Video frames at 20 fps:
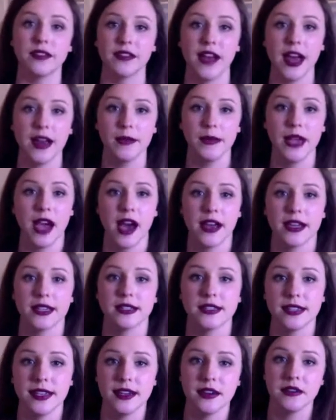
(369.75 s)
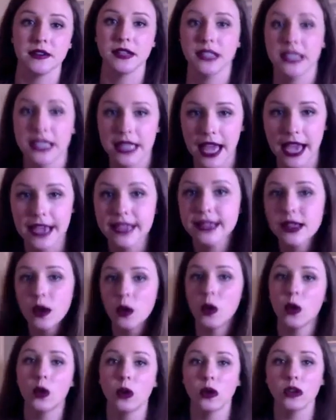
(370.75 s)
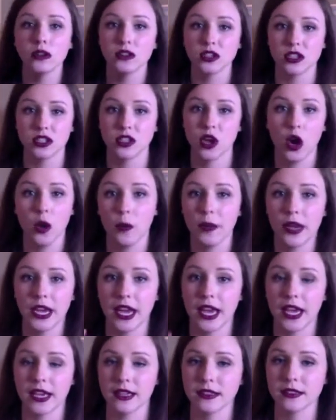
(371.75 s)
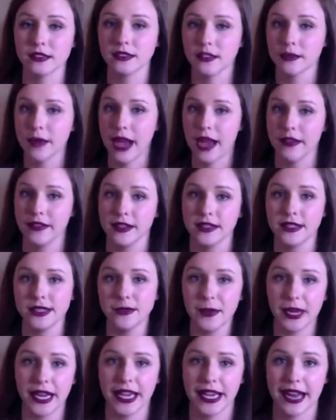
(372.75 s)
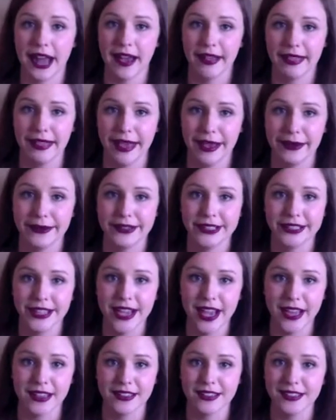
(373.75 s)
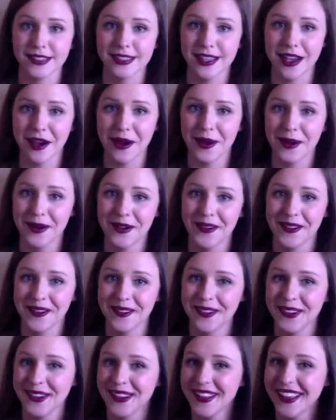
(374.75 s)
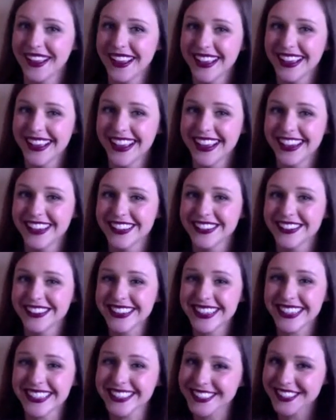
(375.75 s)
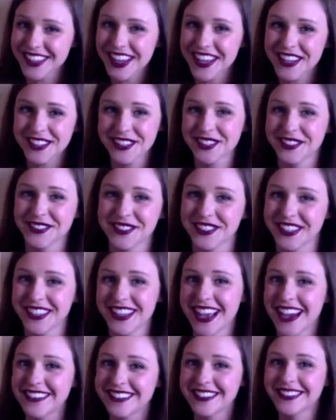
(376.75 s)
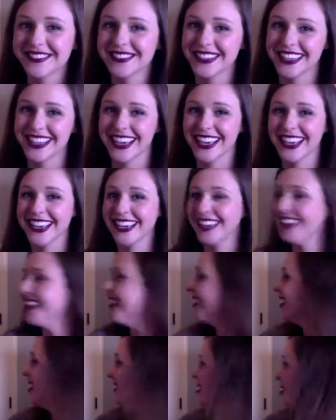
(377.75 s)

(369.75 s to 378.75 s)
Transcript: I've got to be honest. I don't really like the whole just opening your mouth and spitting it out thing when you're done. So we try to avoid that when we can.